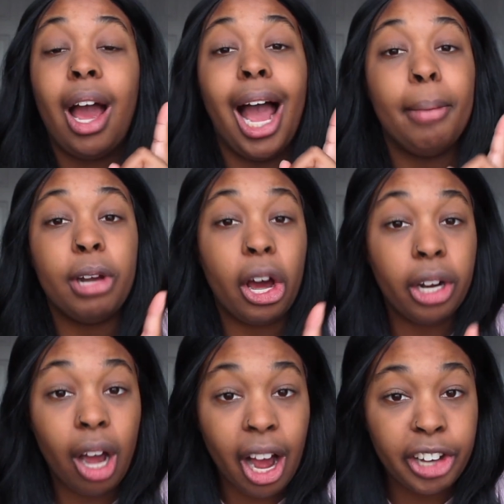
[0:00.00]
I'm not
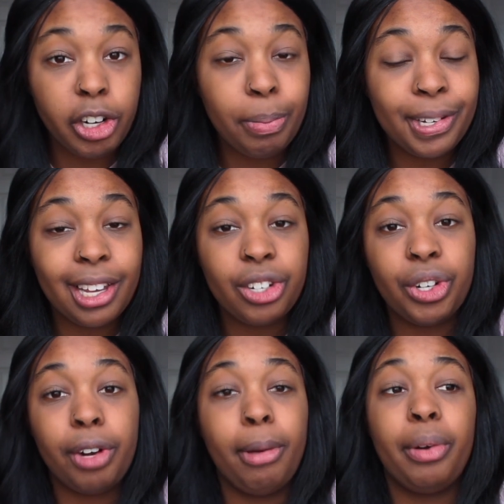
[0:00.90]
100%
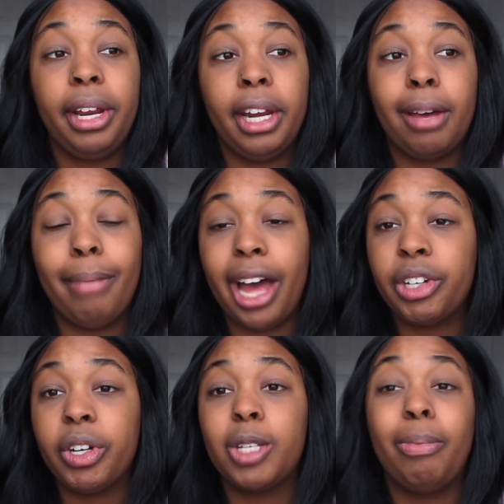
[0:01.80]
sure about needing a
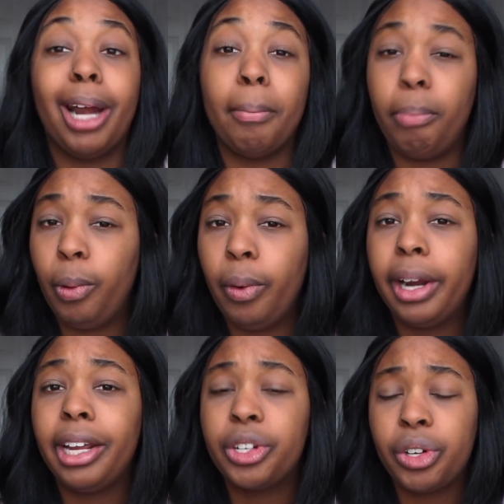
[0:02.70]
mattress, but I'm
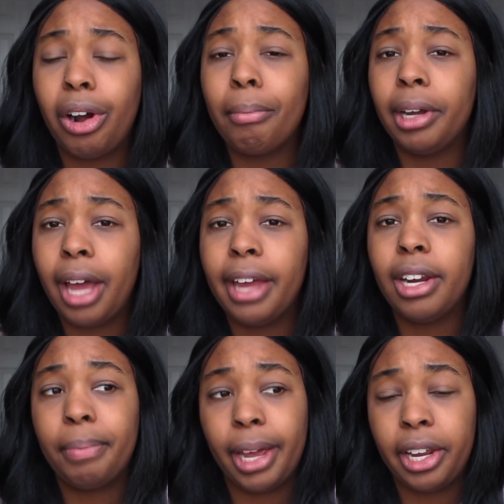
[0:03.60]
pretty sure I'm gonna end
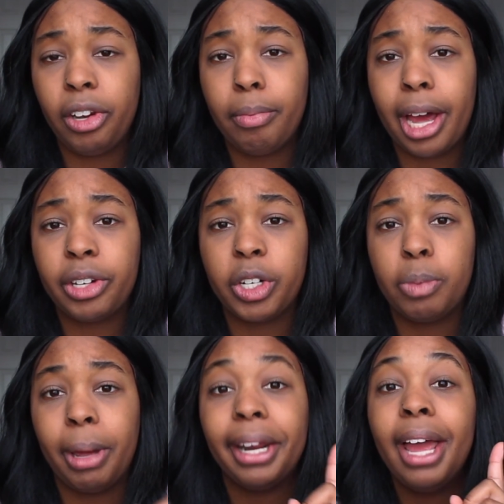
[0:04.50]
up getting a new mattress.
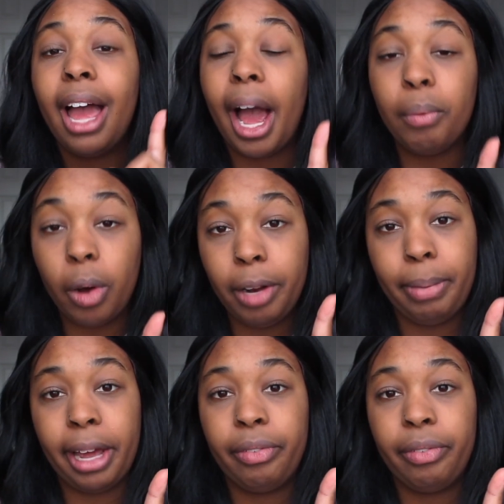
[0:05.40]
But I want a bed